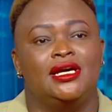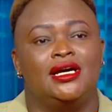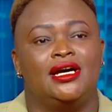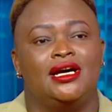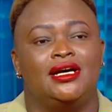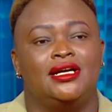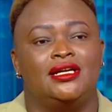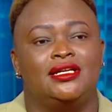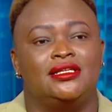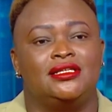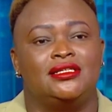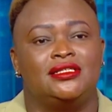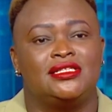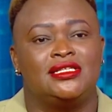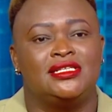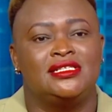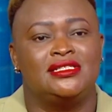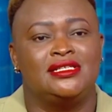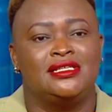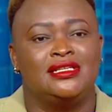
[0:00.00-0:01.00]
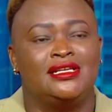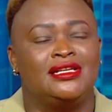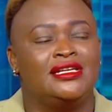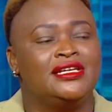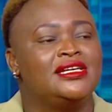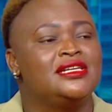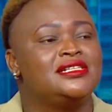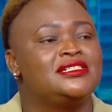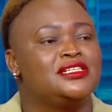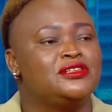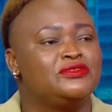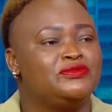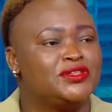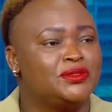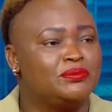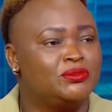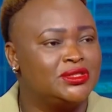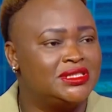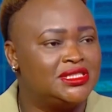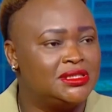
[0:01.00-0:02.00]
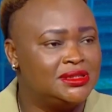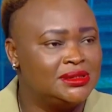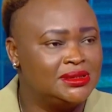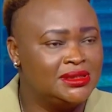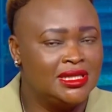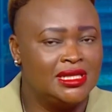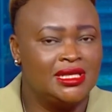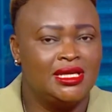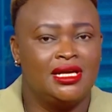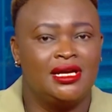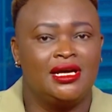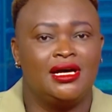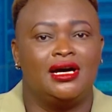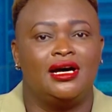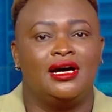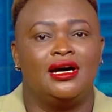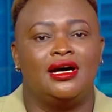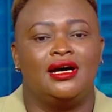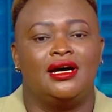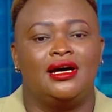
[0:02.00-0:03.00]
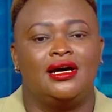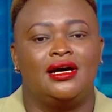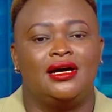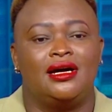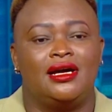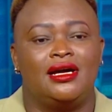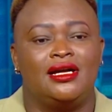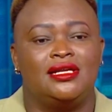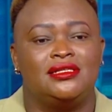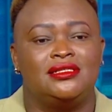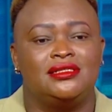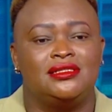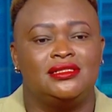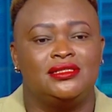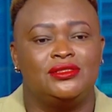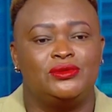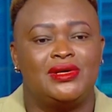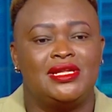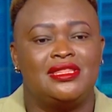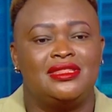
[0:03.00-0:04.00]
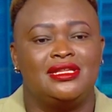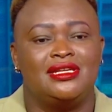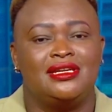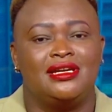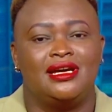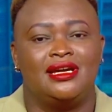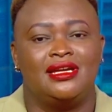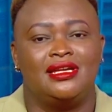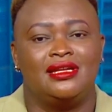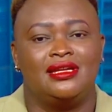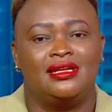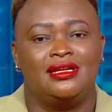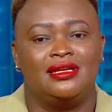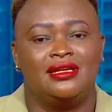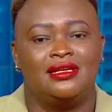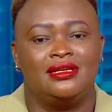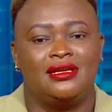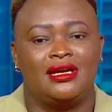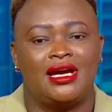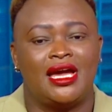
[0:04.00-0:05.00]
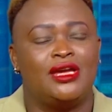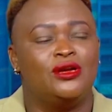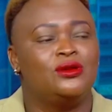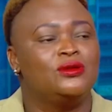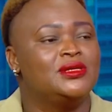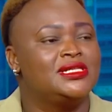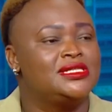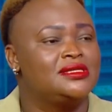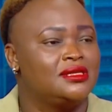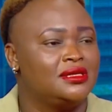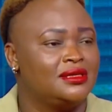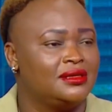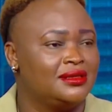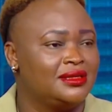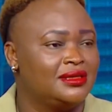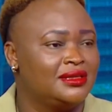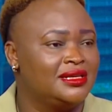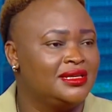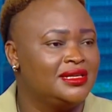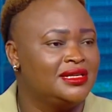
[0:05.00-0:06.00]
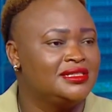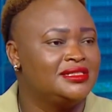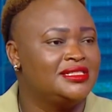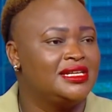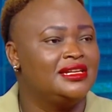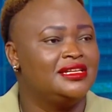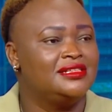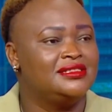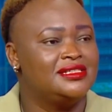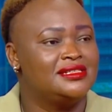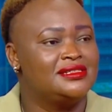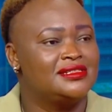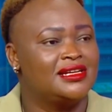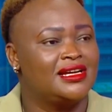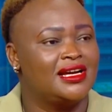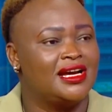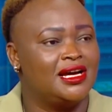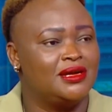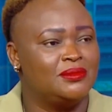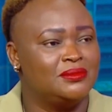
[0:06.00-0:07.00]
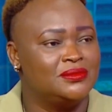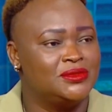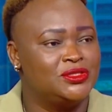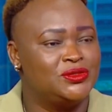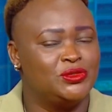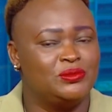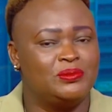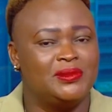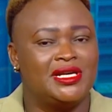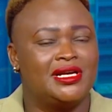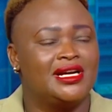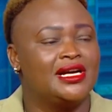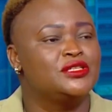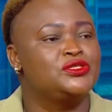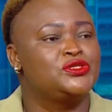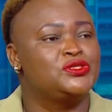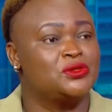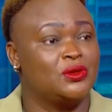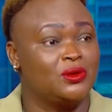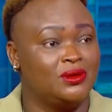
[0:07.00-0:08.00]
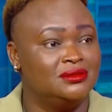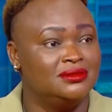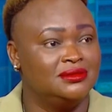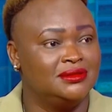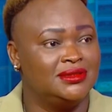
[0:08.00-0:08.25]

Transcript: And it really hit everybody. And one thing I always say, challenges come to make us strong.